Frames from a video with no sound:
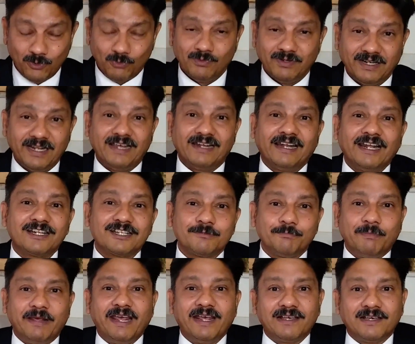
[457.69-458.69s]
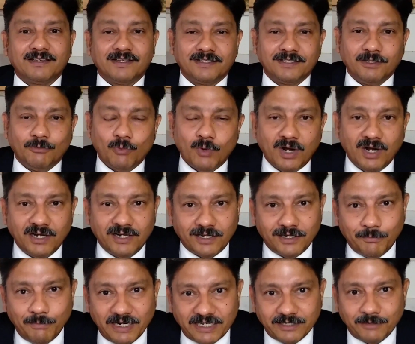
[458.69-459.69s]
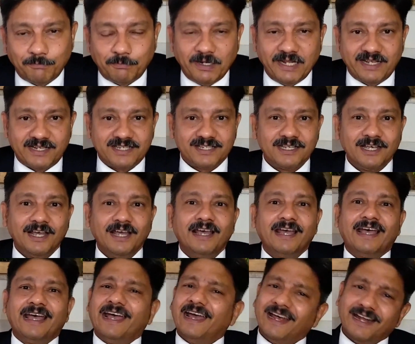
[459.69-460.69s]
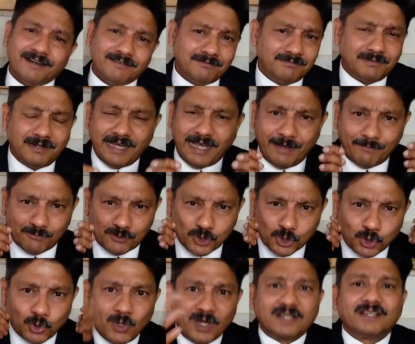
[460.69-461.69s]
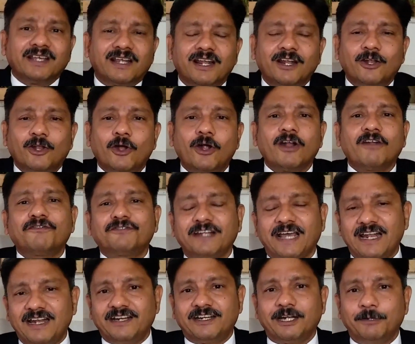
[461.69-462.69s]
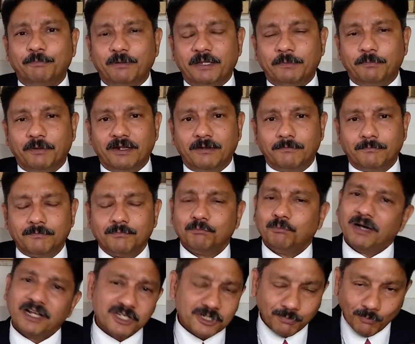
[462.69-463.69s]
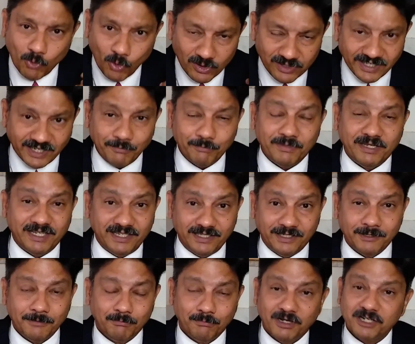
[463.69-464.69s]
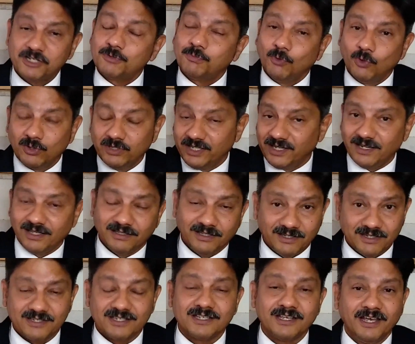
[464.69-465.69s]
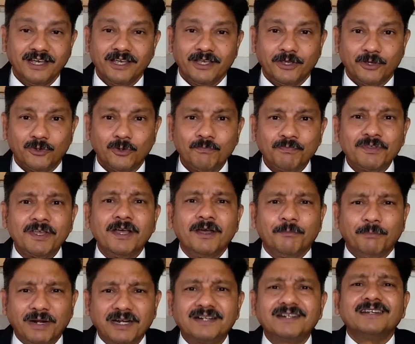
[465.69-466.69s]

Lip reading: let's make the world a better place. And I'm sure there are a lot of talented people, much more than me, much more than others, but